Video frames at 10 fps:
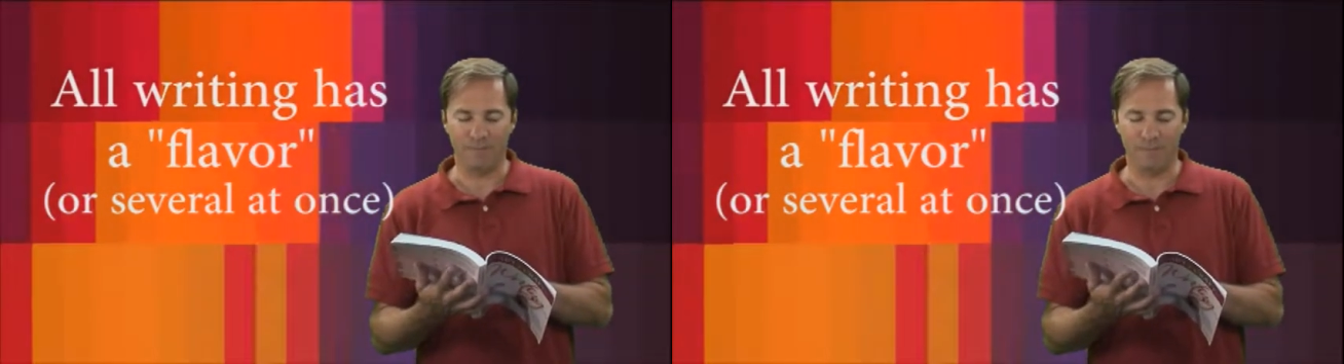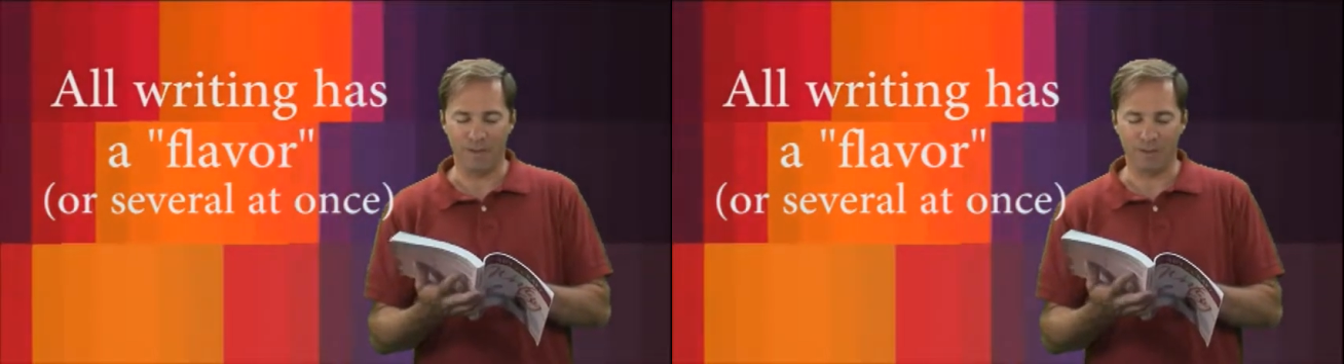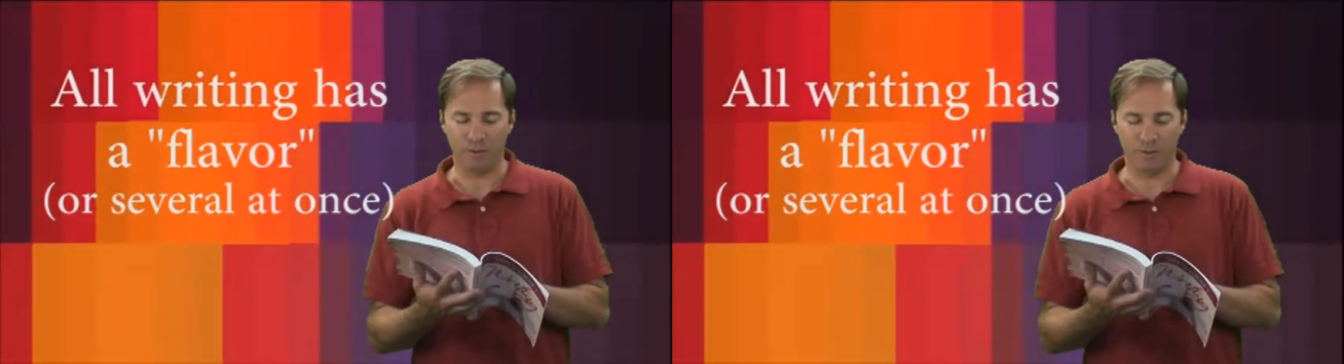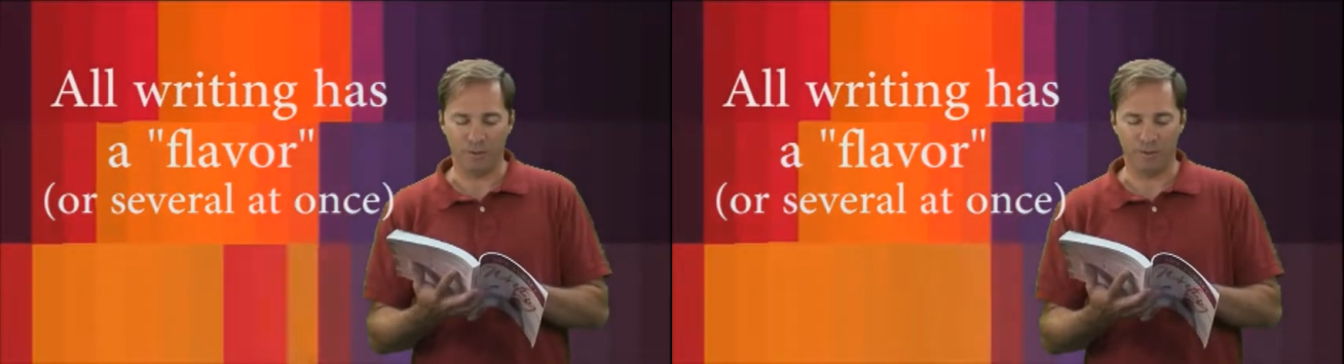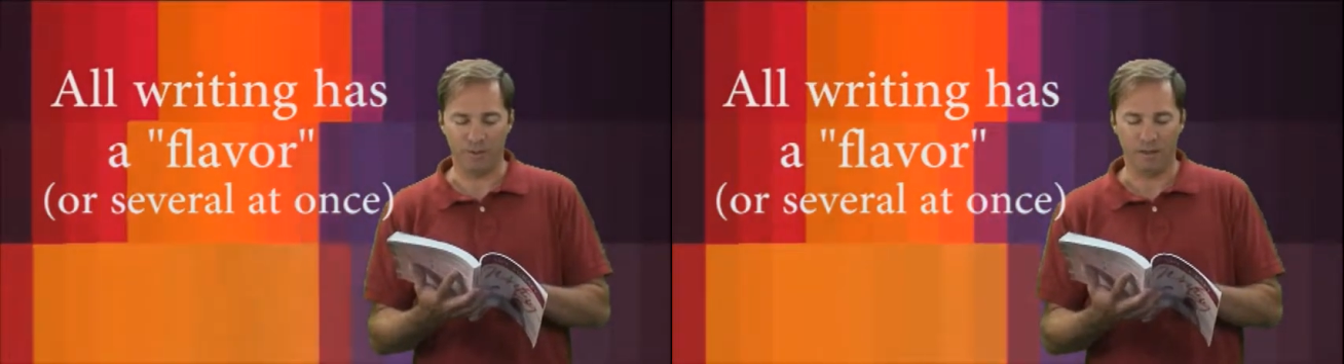of mental
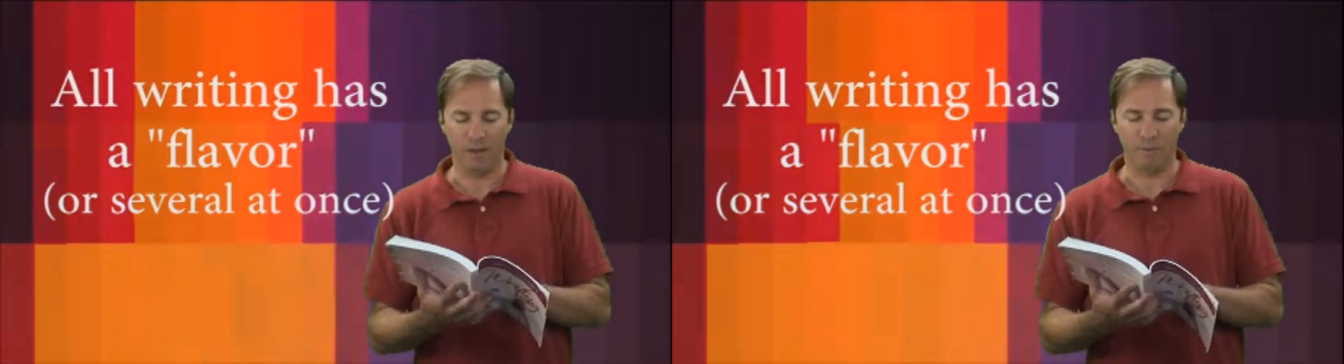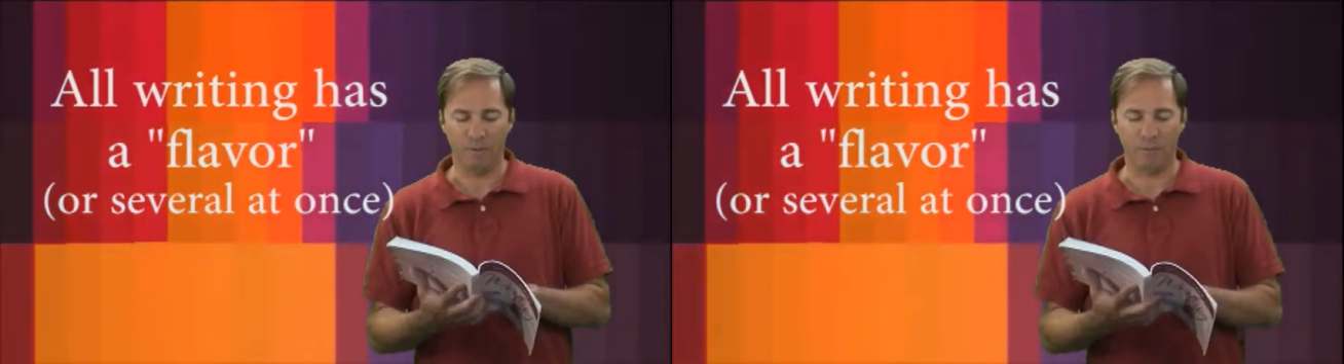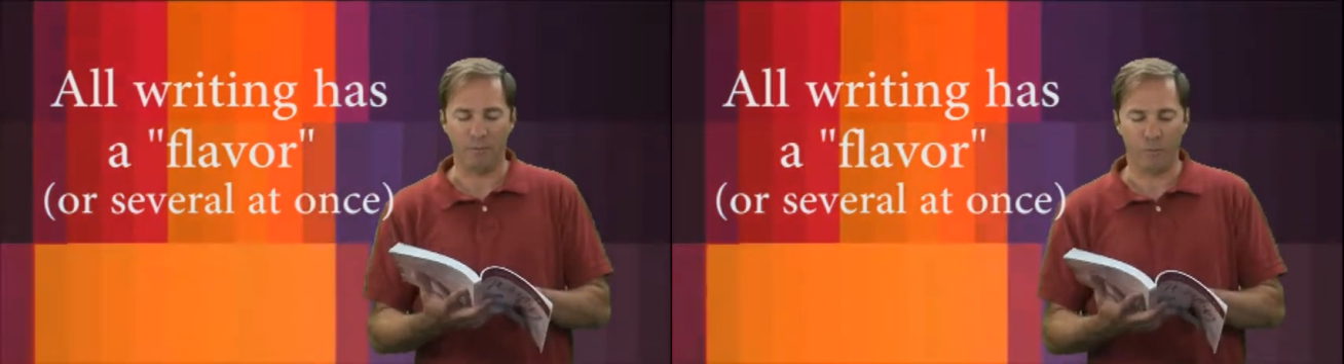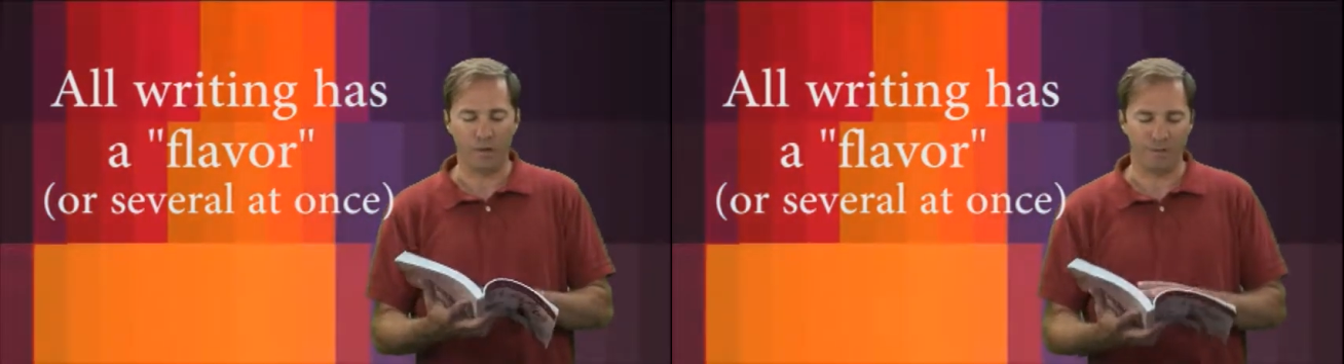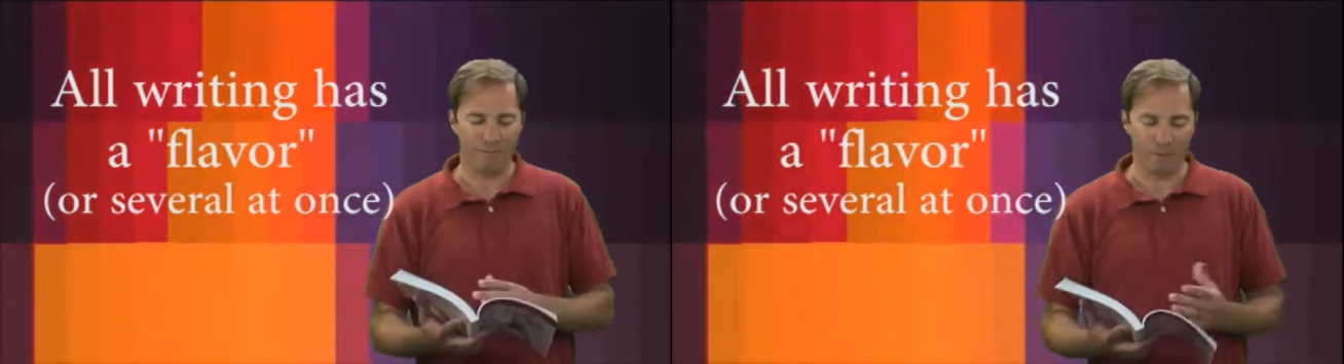chewing before
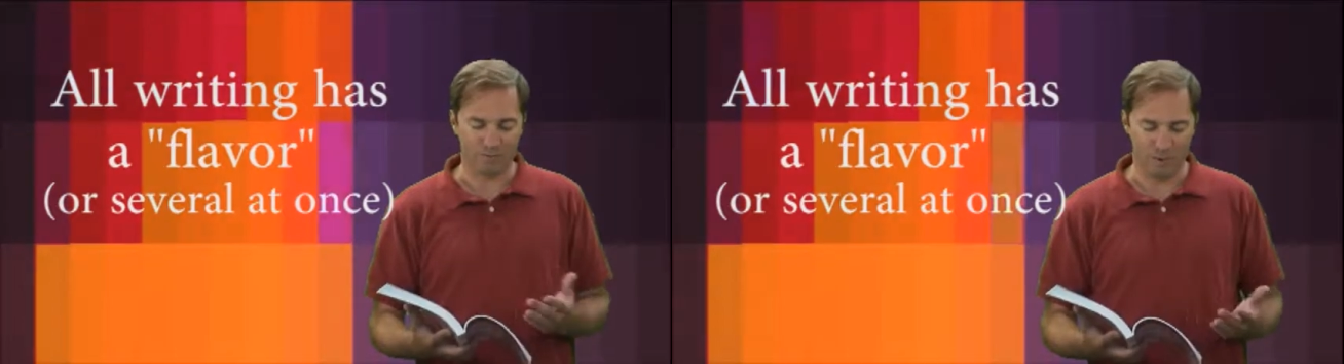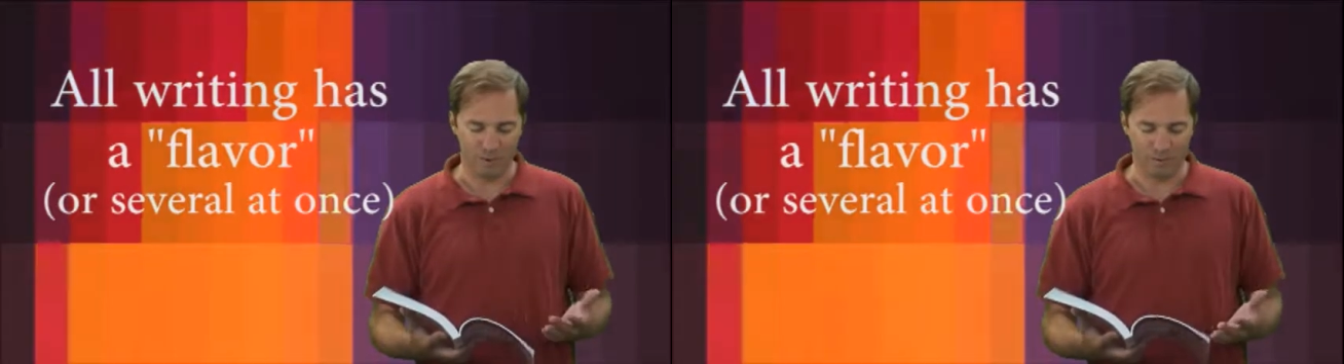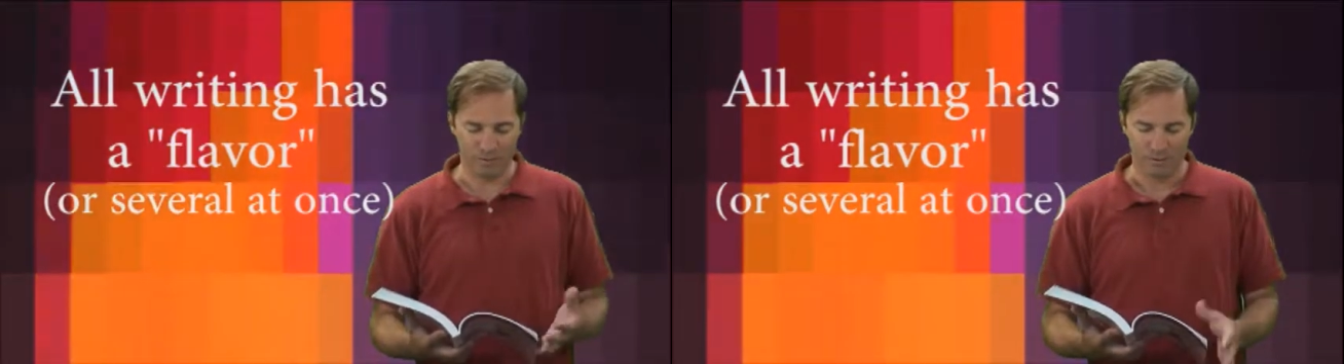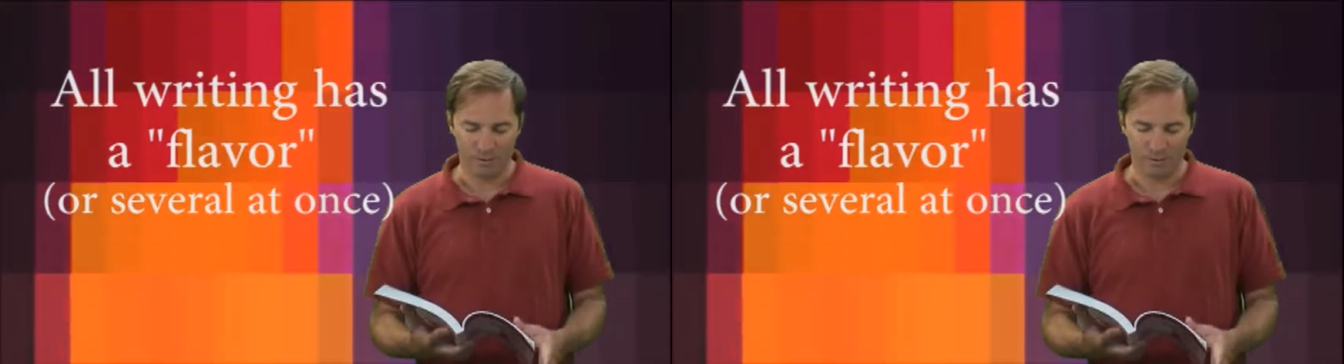it can be swallowed?